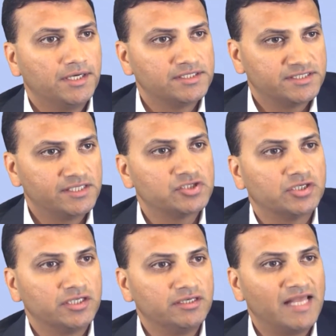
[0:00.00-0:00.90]

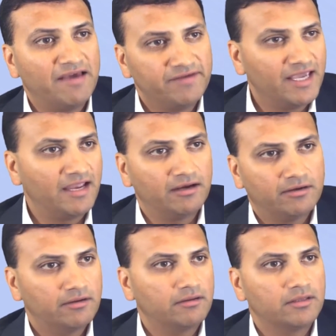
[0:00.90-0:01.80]
essentially
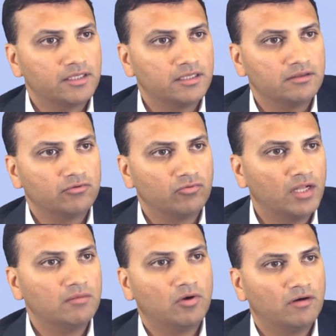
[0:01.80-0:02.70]
navigate the
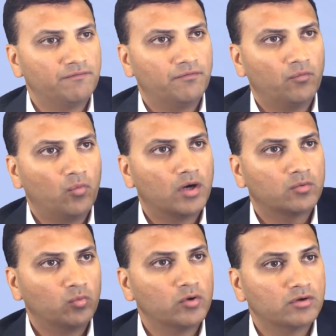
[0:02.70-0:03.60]
realm of
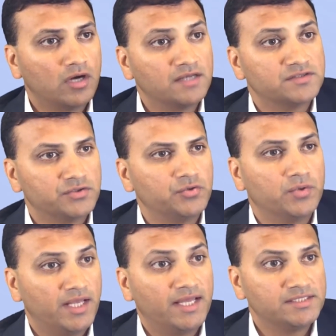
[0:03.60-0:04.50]
what would
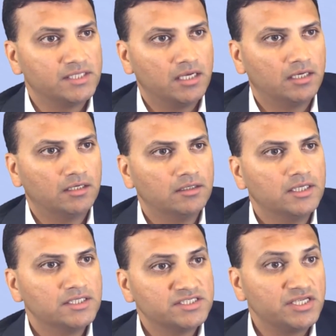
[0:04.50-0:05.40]
constitute as
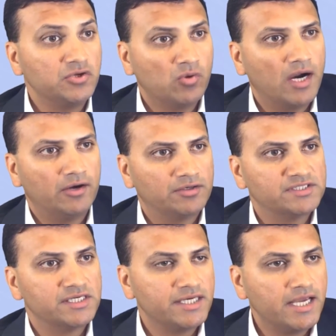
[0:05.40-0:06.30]
CUI or
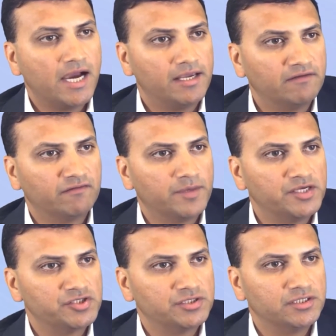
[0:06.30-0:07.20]
CDI
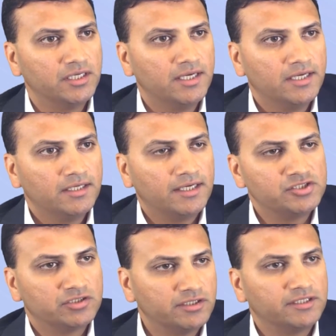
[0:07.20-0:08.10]
information. I
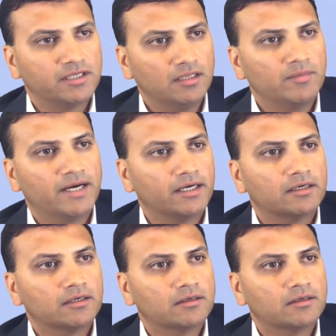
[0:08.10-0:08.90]
generally tell my